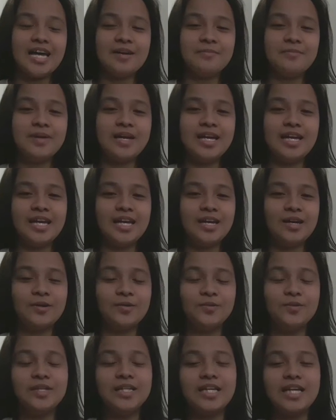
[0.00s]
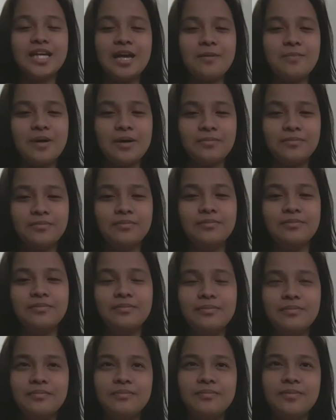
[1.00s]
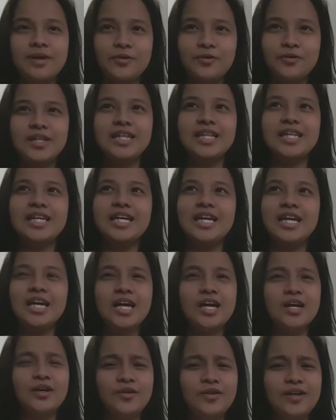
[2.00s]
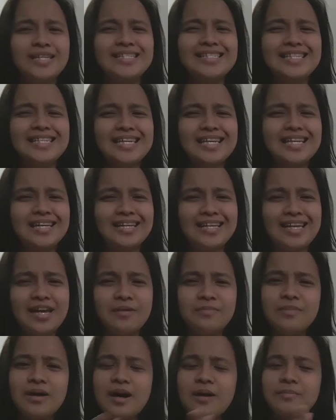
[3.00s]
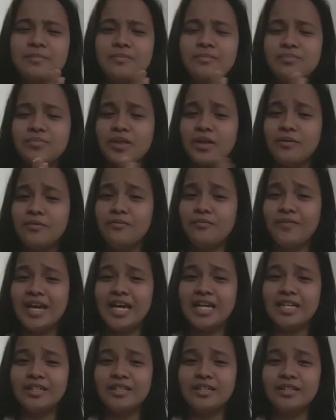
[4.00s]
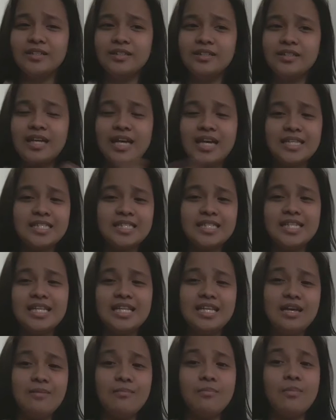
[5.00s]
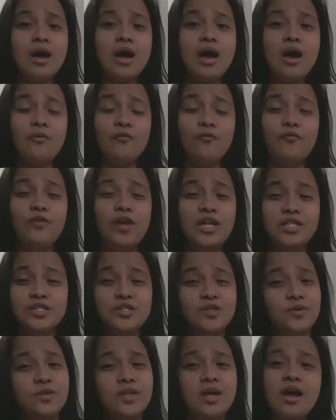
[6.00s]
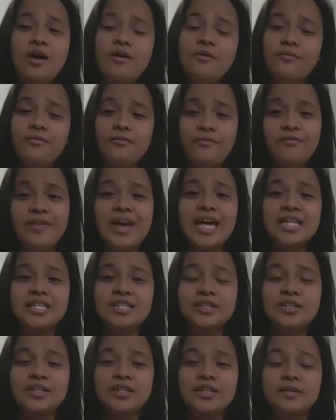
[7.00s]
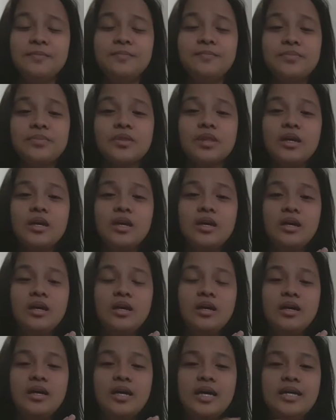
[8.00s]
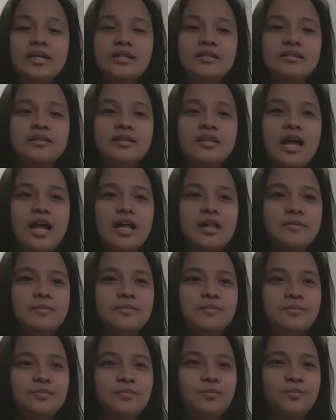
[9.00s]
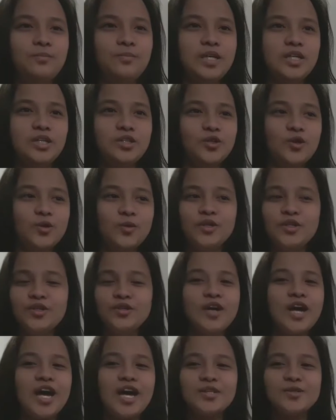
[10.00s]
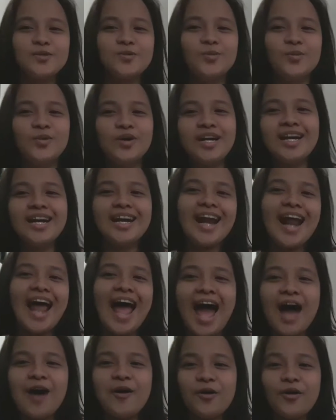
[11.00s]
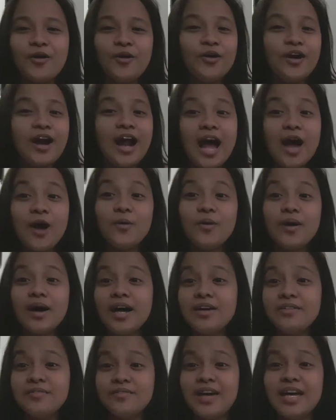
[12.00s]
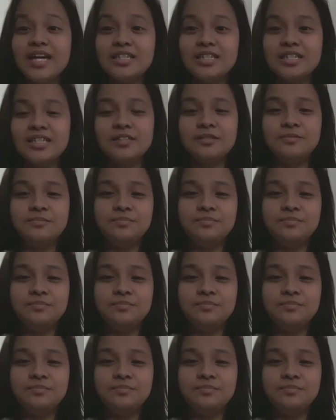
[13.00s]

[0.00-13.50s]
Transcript: am a really K-pop, a really crazy K-pop fangirl, hence the name Friendzone Fangirl. And I'll be showing you guys what, how, or how I fangirl.